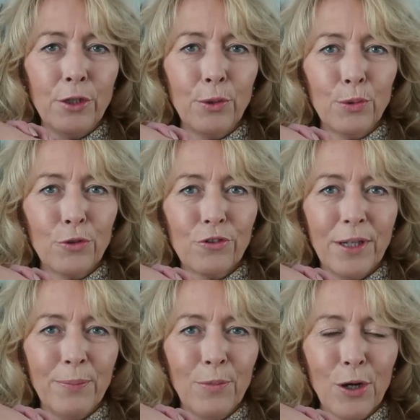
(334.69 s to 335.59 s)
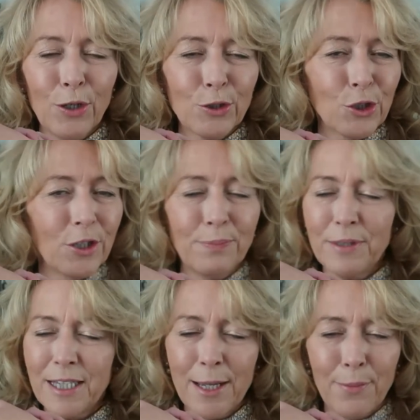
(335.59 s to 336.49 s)
Nord Green watch,
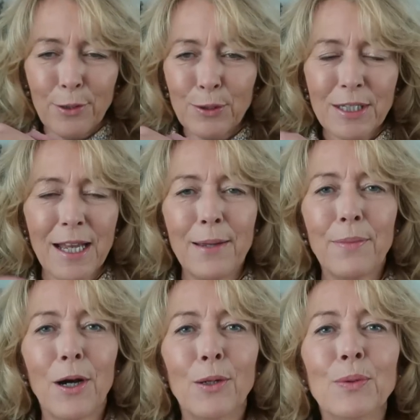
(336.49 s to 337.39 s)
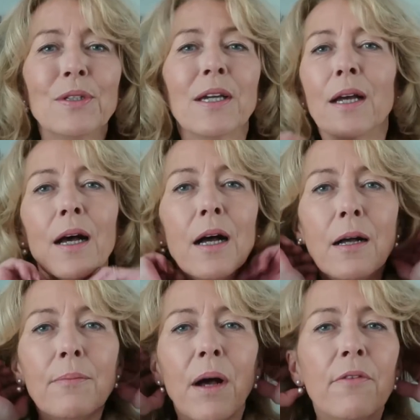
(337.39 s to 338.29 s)
same old, same old.
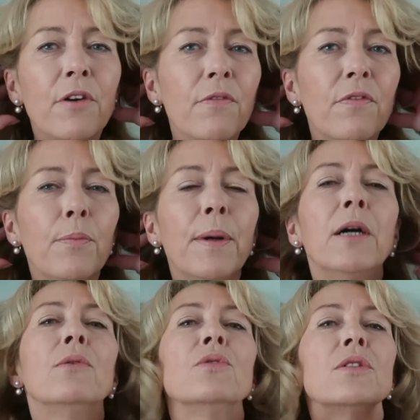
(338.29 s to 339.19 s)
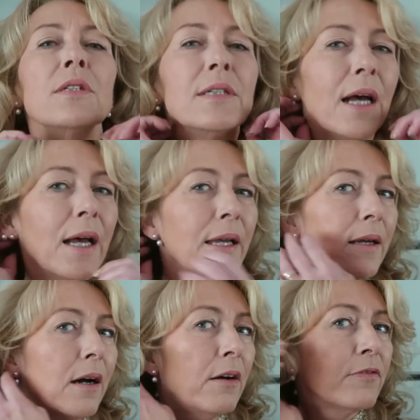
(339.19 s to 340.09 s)
I've gone for pearls
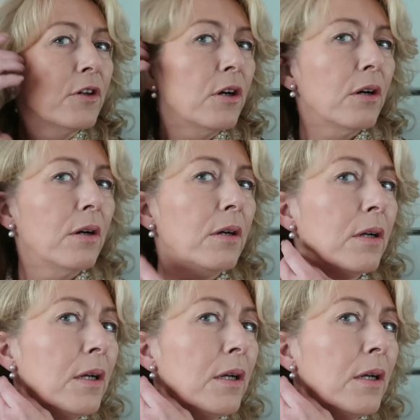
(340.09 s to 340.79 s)
today. I've got